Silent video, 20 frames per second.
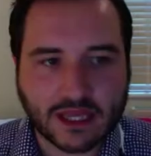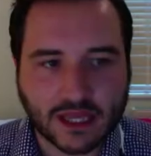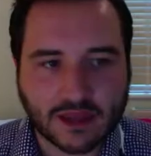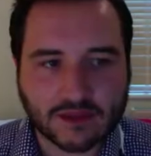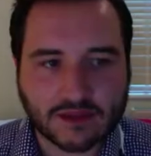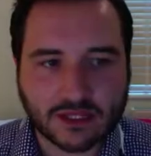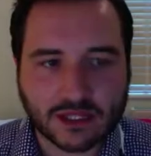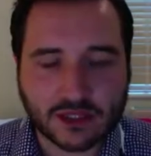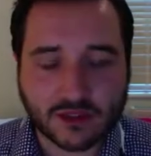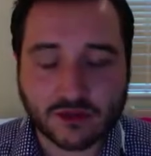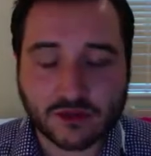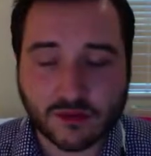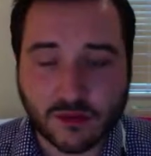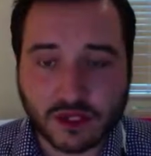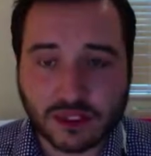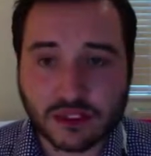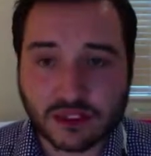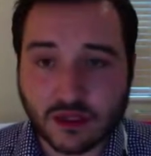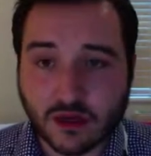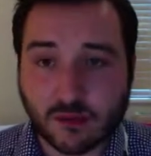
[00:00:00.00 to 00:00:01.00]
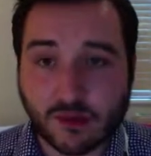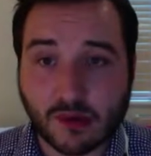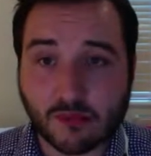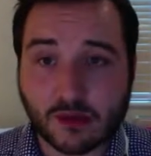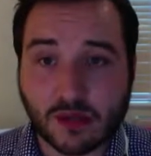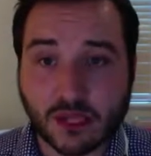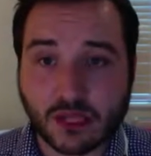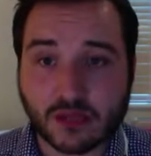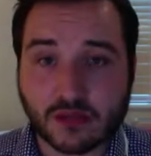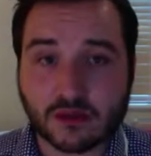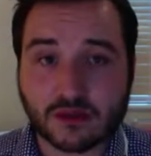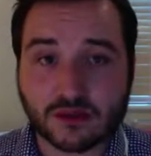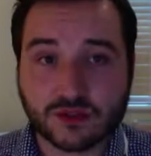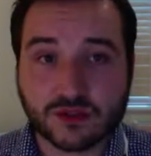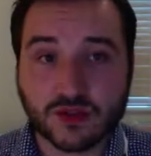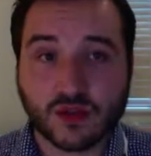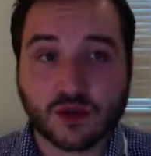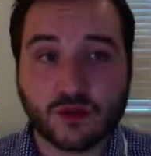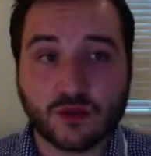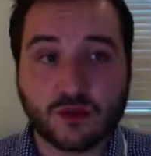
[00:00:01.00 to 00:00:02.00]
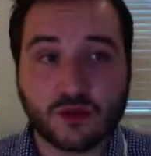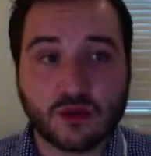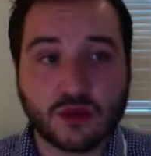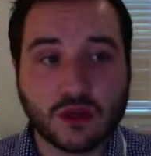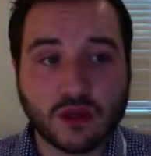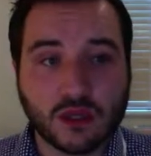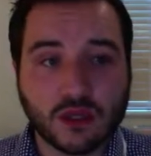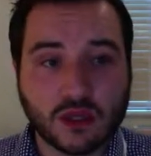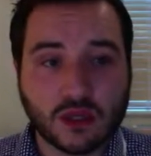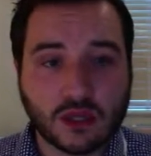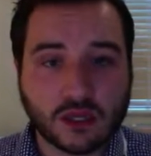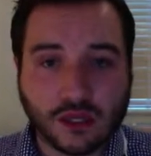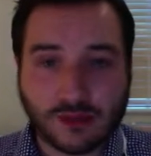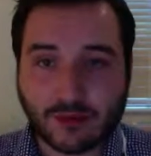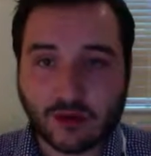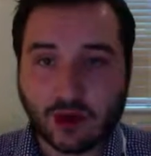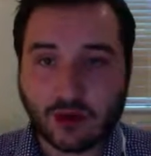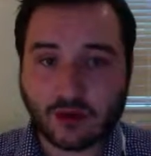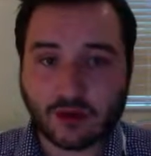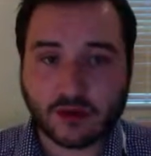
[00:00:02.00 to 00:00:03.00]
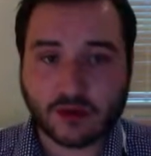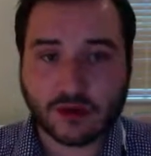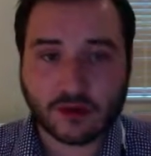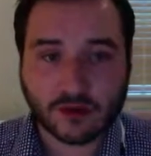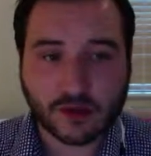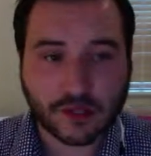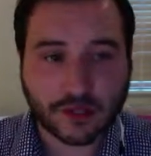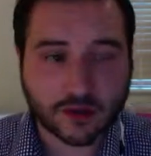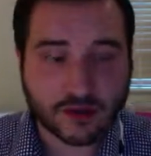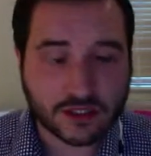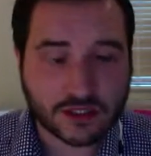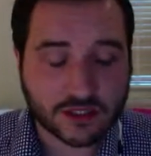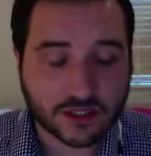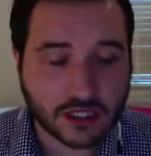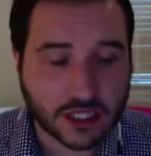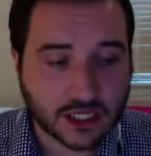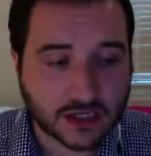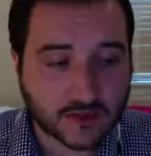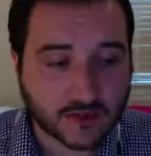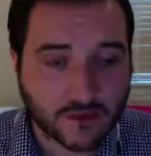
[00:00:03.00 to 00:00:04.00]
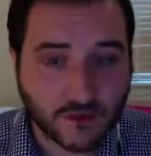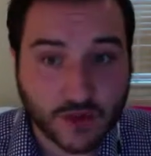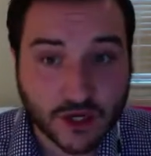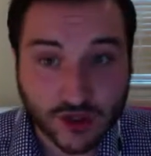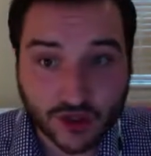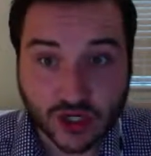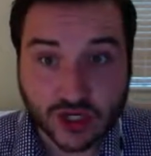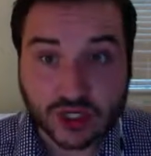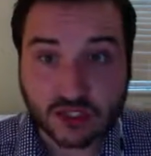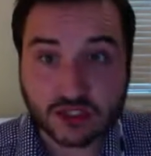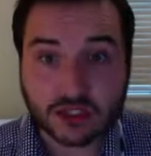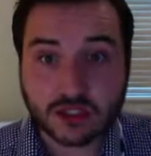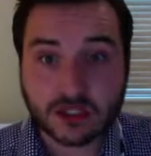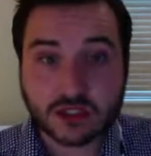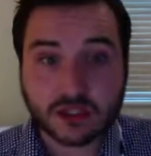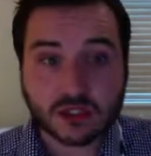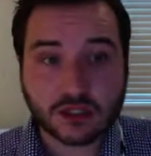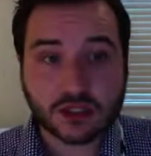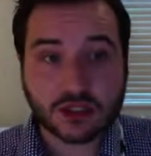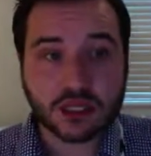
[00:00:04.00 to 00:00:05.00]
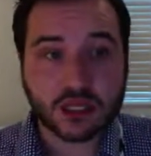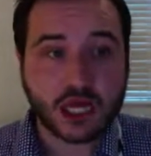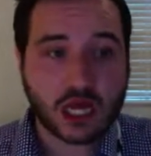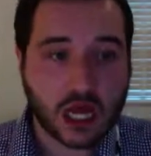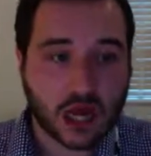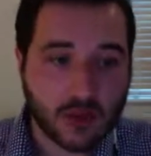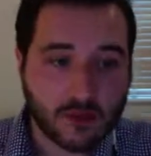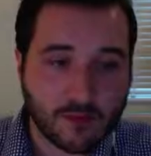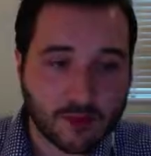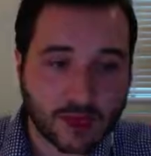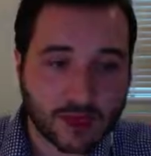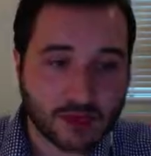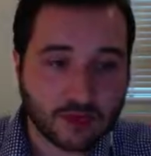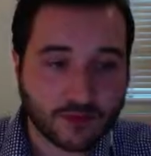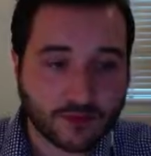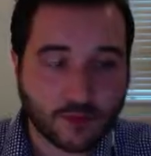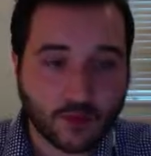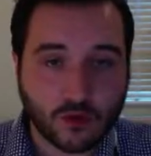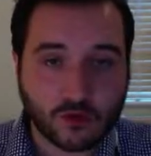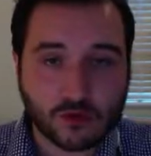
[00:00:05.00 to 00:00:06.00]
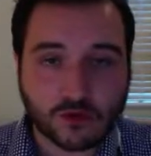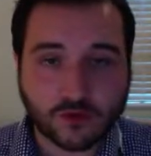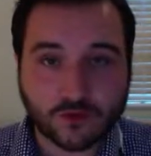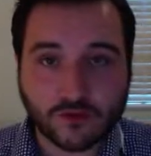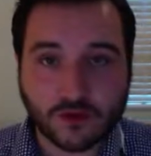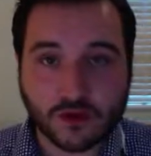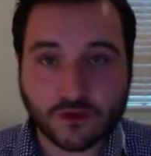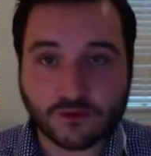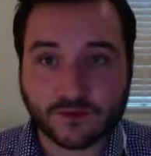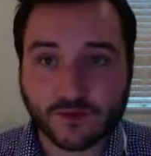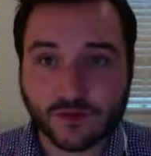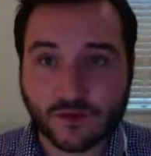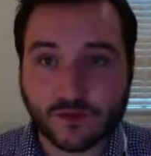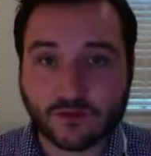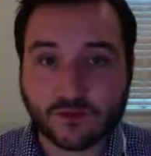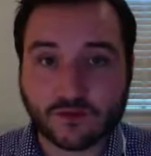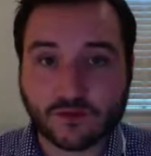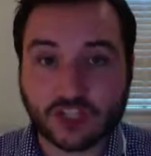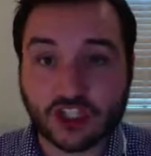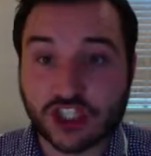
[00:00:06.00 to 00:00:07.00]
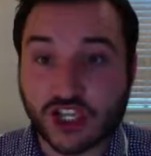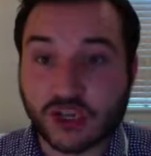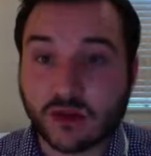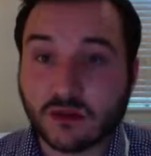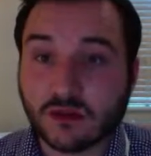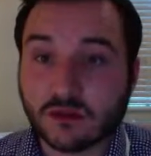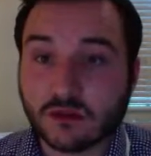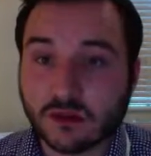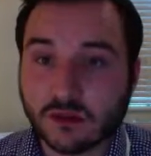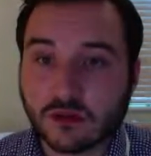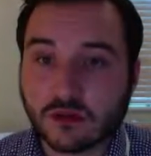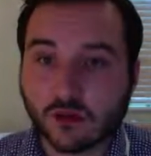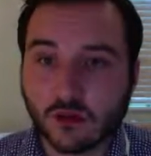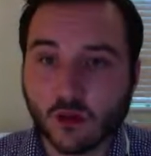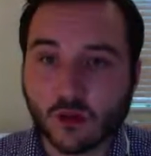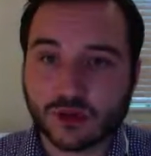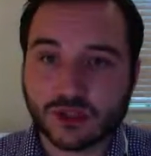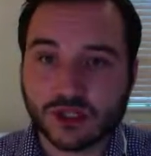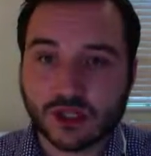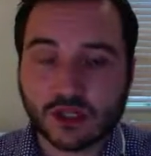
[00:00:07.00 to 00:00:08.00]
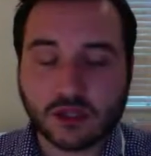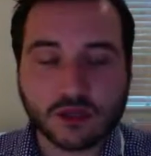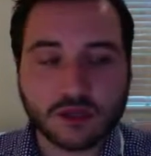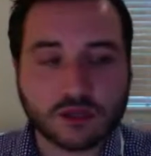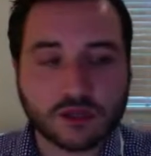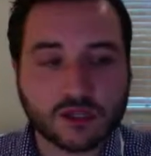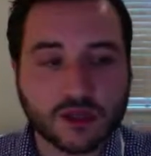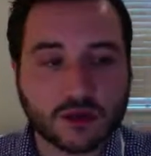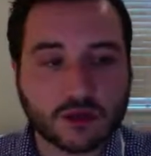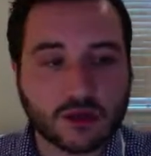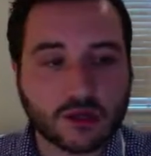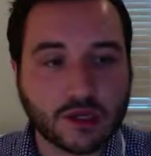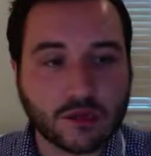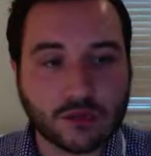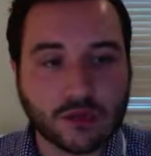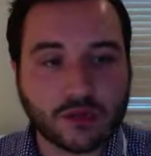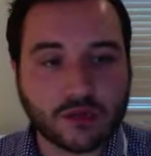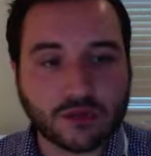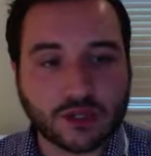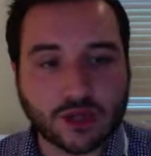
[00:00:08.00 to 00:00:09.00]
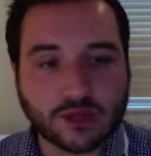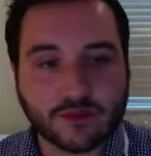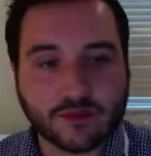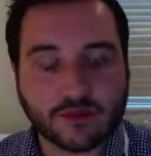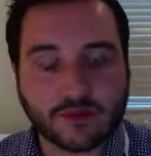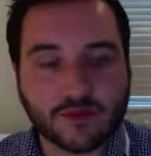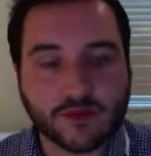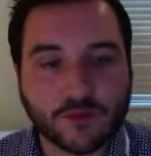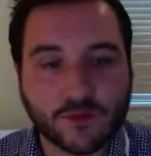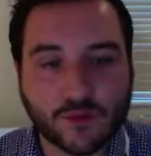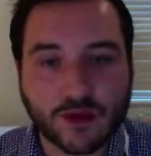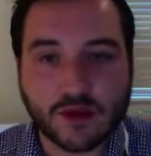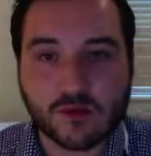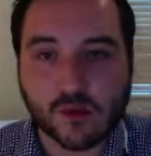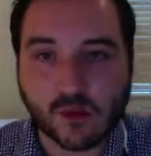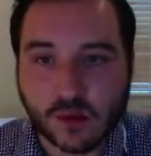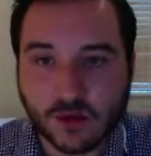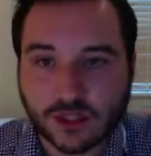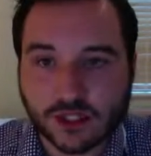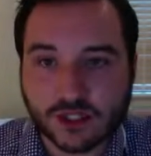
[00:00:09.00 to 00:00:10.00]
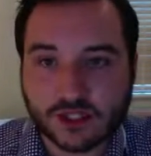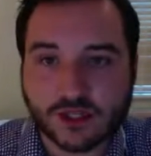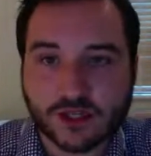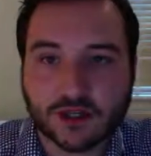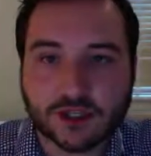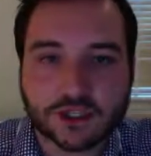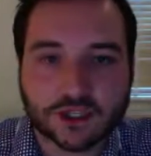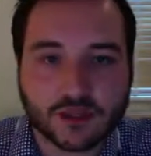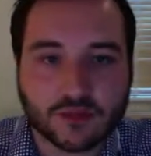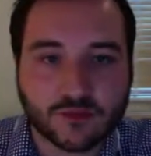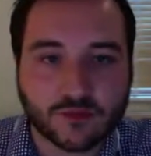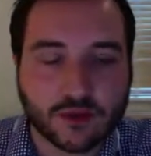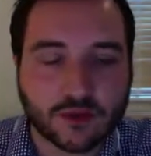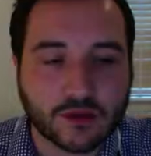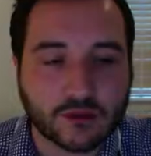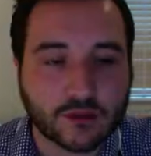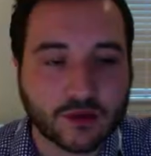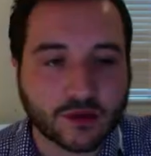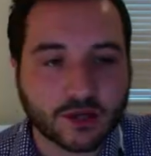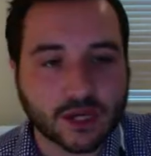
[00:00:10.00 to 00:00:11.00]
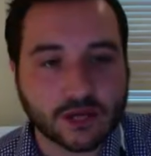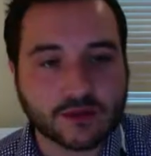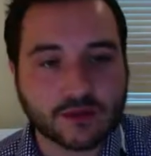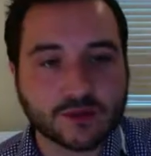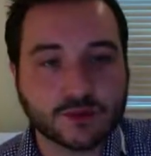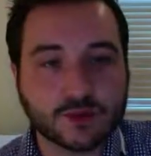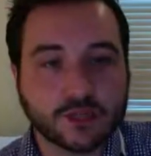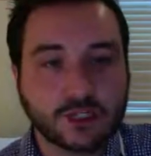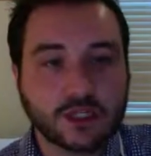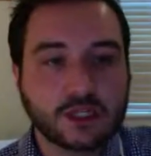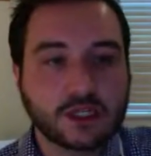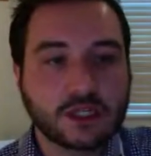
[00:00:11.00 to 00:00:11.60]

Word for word: council issue, the meetings are public. So come along. Uh, there's there's free drinks um, in the form of, of, of, chilled water. So you can come along, you can have a, a free water, courtesy of Worthing Borough Council,